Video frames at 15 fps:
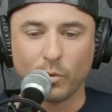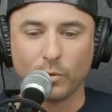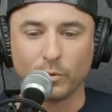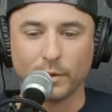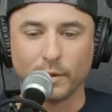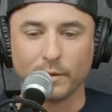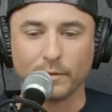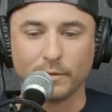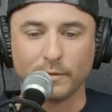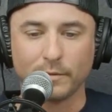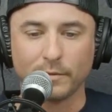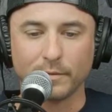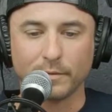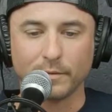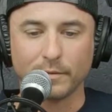Hold on.
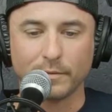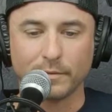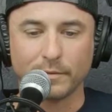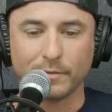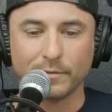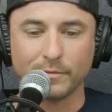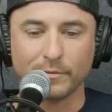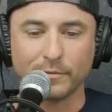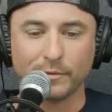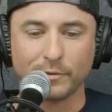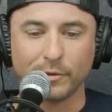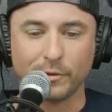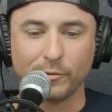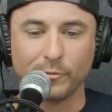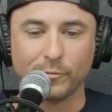
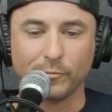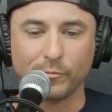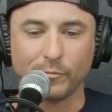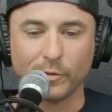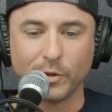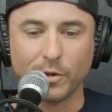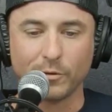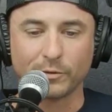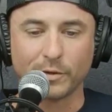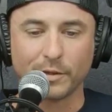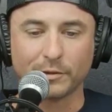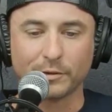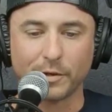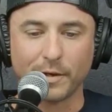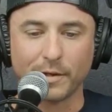So you don't
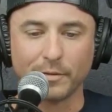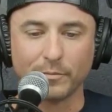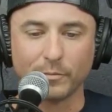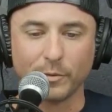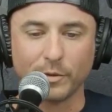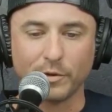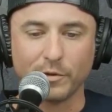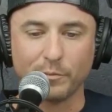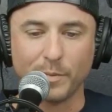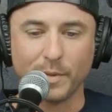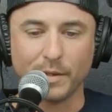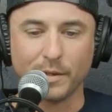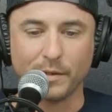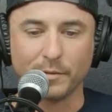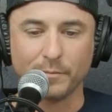think straight when you've
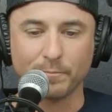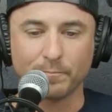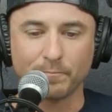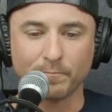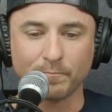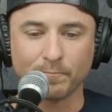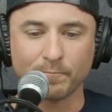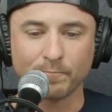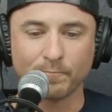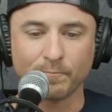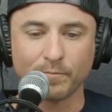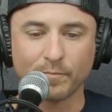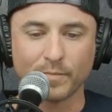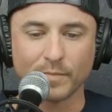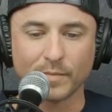been
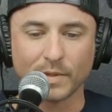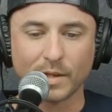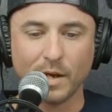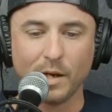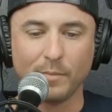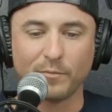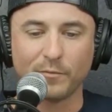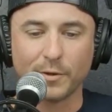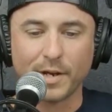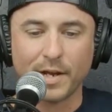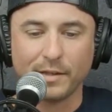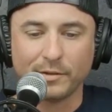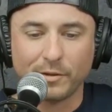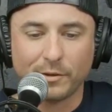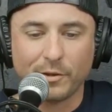up for
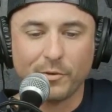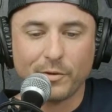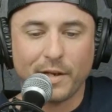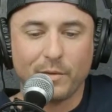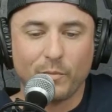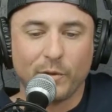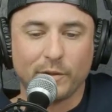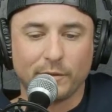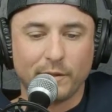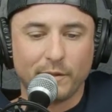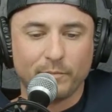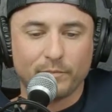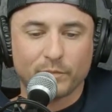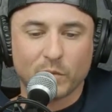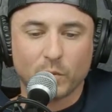days on cocaine and
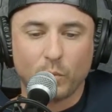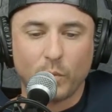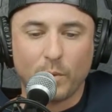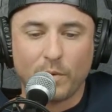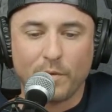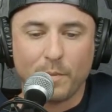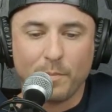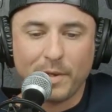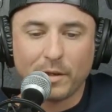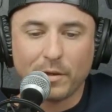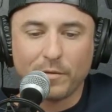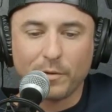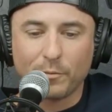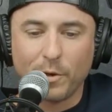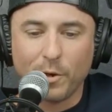whiskey. We were in the
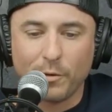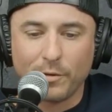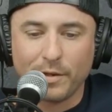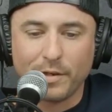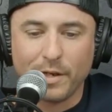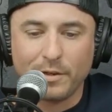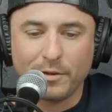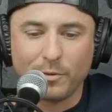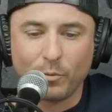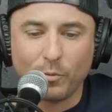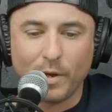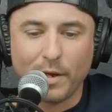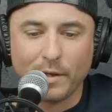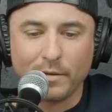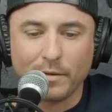middle of the road and needed to
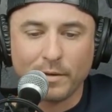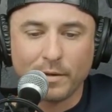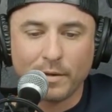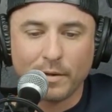wait.